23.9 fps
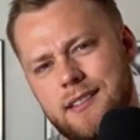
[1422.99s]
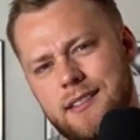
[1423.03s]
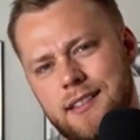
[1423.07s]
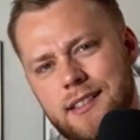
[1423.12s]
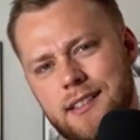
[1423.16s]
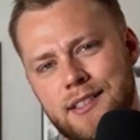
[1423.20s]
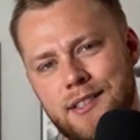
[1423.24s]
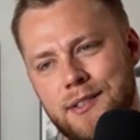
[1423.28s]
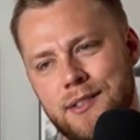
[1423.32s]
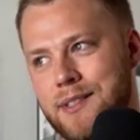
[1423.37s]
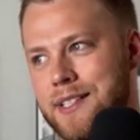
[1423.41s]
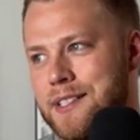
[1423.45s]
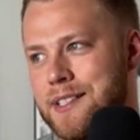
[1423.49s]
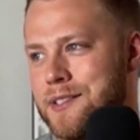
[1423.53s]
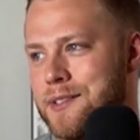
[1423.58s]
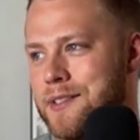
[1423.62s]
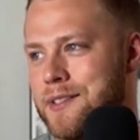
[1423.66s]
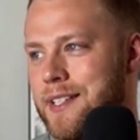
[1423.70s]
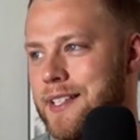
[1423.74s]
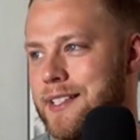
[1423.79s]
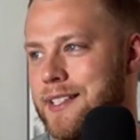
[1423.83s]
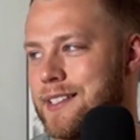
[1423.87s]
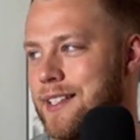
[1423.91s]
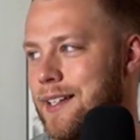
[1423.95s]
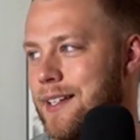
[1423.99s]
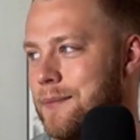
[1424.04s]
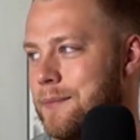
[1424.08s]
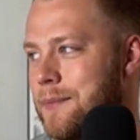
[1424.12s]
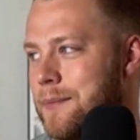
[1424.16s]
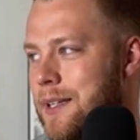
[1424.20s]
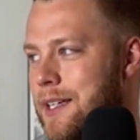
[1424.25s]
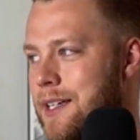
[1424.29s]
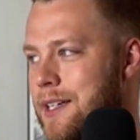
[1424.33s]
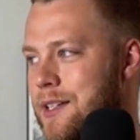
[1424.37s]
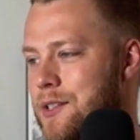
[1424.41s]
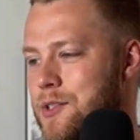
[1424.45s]
These are things I'm
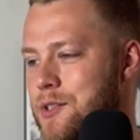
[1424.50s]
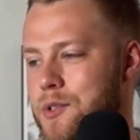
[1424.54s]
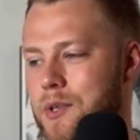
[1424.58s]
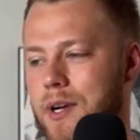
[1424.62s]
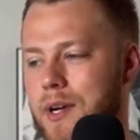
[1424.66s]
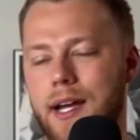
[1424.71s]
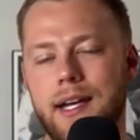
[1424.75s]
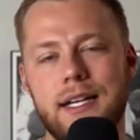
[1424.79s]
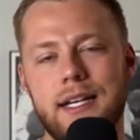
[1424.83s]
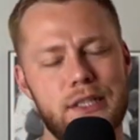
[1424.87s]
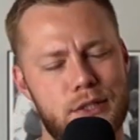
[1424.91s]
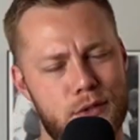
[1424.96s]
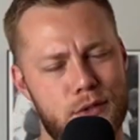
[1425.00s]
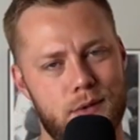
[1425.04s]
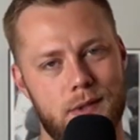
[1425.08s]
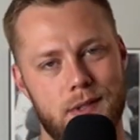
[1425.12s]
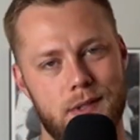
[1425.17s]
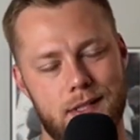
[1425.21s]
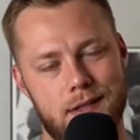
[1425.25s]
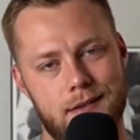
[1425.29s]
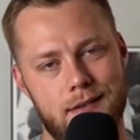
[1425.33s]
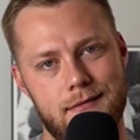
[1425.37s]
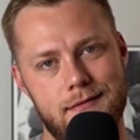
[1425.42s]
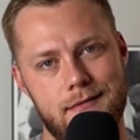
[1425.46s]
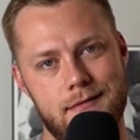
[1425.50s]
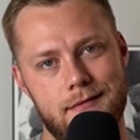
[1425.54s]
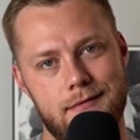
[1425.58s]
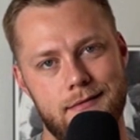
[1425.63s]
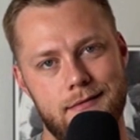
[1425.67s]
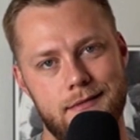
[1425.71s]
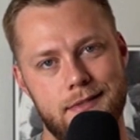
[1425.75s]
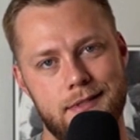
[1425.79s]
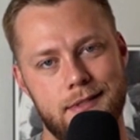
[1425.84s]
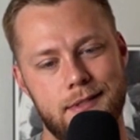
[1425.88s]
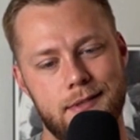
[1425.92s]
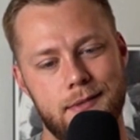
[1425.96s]
trying to work on,
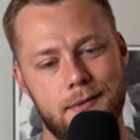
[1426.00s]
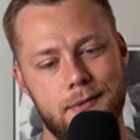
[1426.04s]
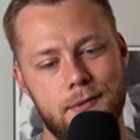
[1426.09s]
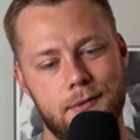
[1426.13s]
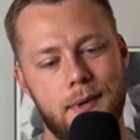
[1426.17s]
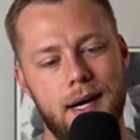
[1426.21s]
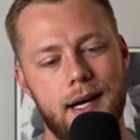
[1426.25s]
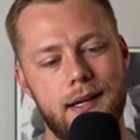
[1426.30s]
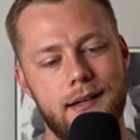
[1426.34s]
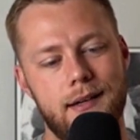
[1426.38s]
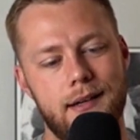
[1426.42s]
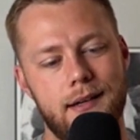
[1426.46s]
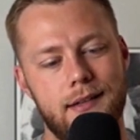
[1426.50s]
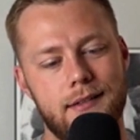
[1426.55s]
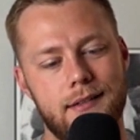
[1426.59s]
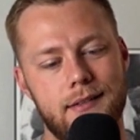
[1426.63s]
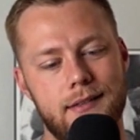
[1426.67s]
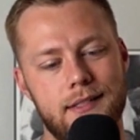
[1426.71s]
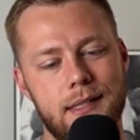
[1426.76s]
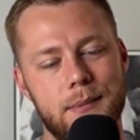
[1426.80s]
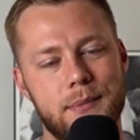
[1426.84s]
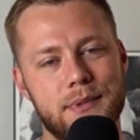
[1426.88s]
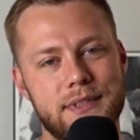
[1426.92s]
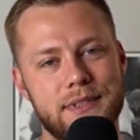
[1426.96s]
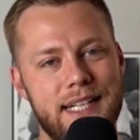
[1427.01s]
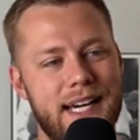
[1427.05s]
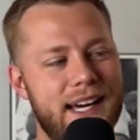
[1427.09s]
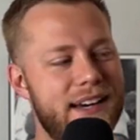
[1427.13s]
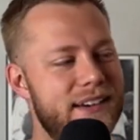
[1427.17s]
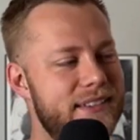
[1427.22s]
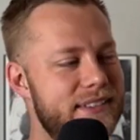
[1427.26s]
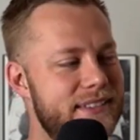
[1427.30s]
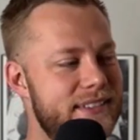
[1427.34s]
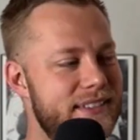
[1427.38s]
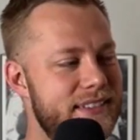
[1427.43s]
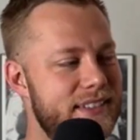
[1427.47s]
so why not double
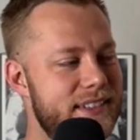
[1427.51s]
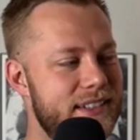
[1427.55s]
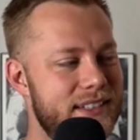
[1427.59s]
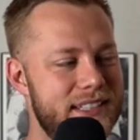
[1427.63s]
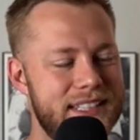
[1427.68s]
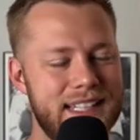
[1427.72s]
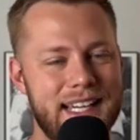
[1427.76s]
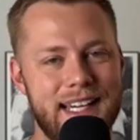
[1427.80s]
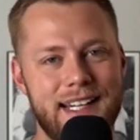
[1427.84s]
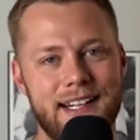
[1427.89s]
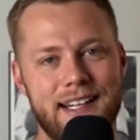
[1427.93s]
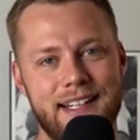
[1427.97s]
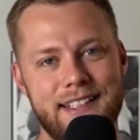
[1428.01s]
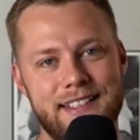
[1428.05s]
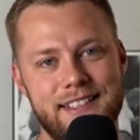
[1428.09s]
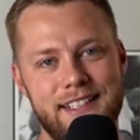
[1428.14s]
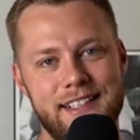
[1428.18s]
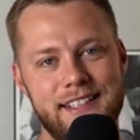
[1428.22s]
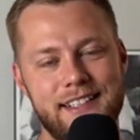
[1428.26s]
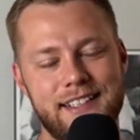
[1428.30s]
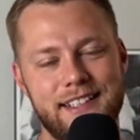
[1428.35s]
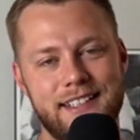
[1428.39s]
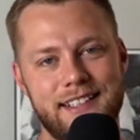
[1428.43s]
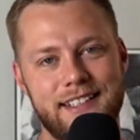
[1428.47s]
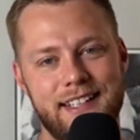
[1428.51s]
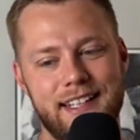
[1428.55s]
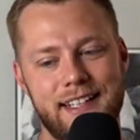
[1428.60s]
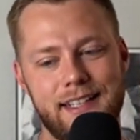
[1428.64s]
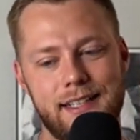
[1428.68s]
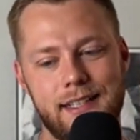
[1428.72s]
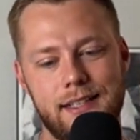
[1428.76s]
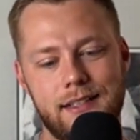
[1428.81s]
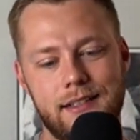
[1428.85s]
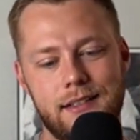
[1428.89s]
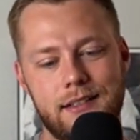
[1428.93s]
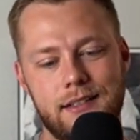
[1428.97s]
down on that idea
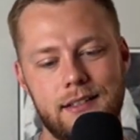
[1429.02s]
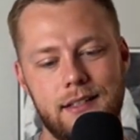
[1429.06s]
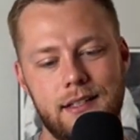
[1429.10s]
and